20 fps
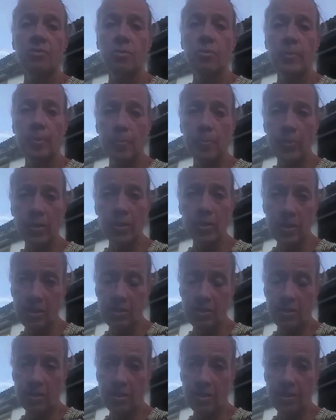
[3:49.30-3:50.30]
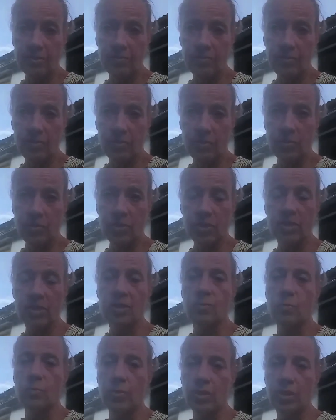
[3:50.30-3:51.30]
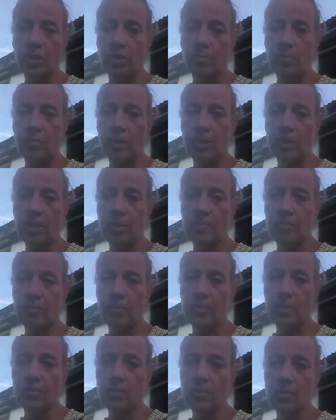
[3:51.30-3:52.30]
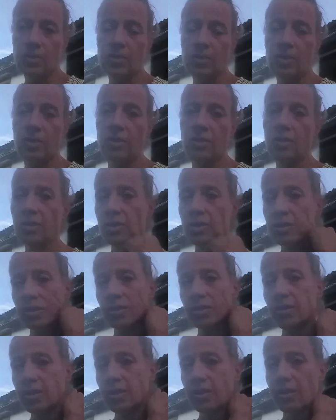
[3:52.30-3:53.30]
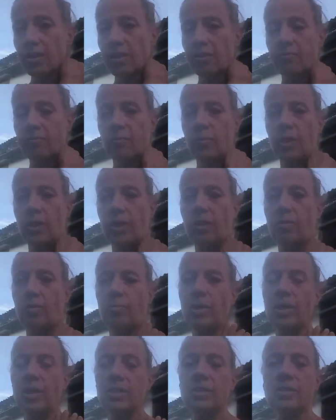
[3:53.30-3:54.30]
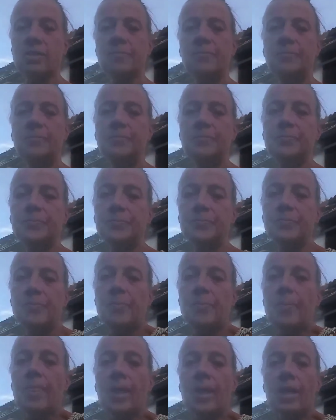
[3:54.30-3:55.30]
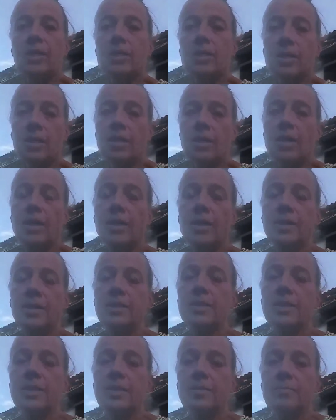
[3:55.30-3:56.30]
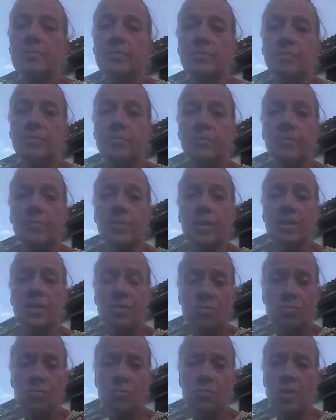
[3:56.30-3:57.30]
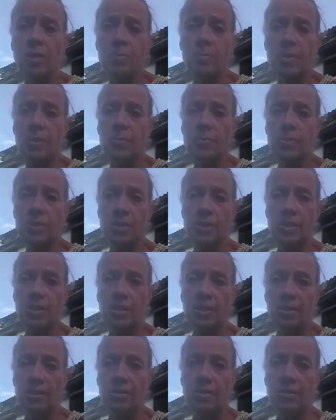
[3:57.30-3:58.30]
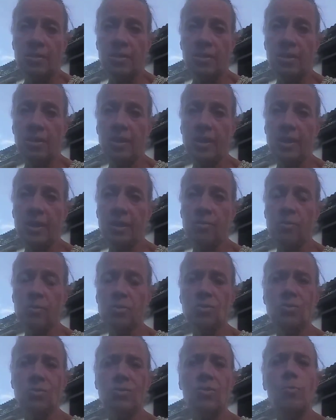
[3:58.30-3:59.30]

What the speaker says: for my personal life and not just a working place. Because in the city I have a working place. And the stream I was in, like also